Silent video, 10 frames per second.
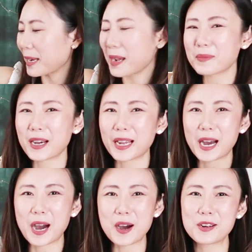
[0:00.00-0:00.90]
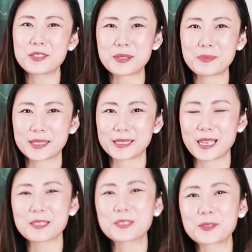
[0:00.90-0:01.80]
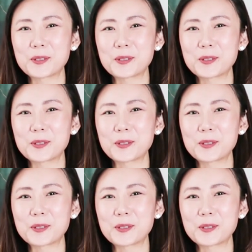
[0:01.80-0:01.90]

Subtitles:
but I'm not 100%